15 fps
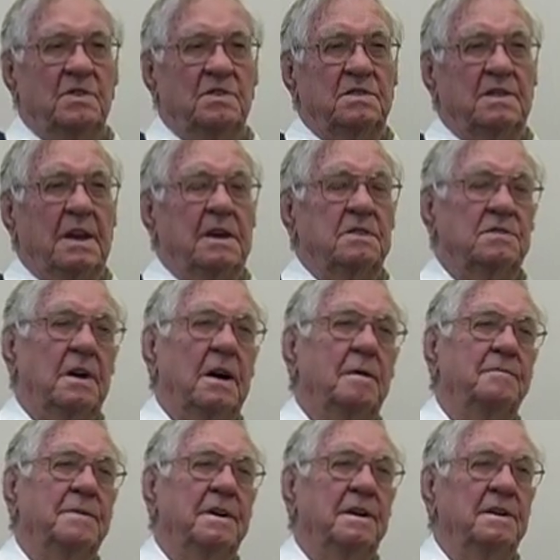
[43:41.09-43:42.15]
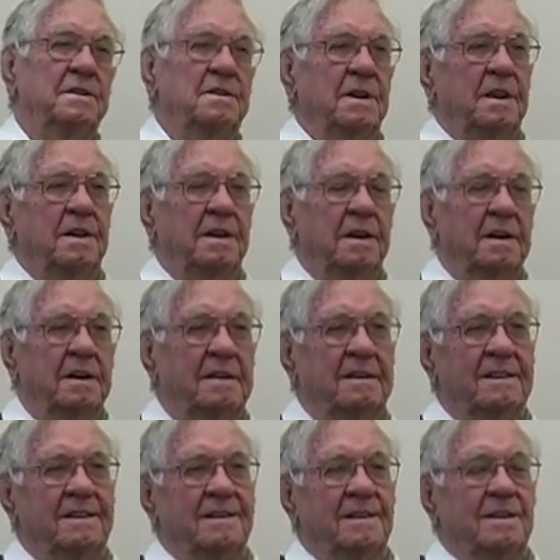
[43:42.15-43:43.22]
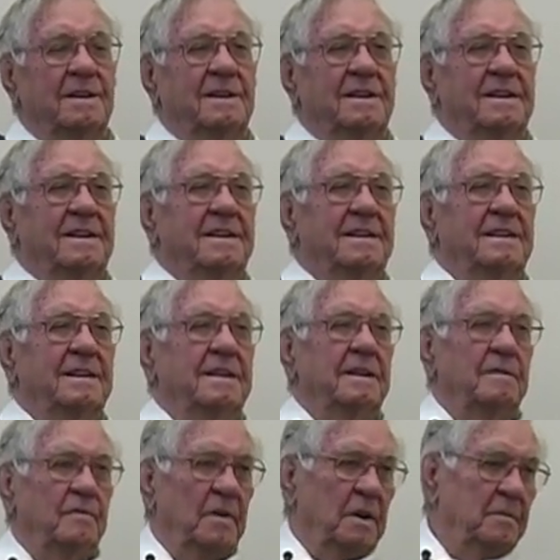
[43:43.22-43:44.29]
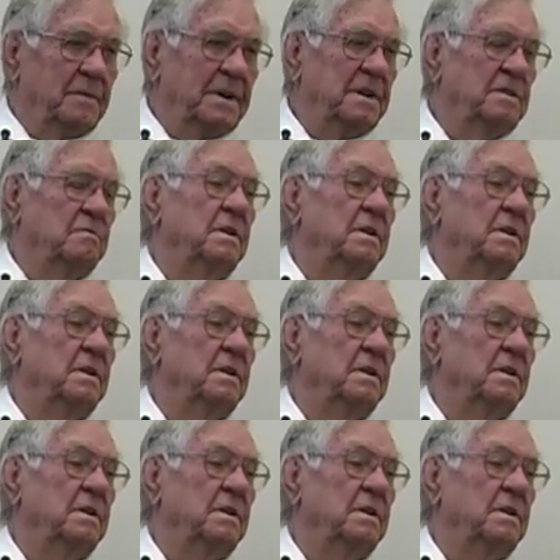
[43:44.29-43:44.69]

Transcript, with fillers: Saipan, Tinian, right, in the Philippines.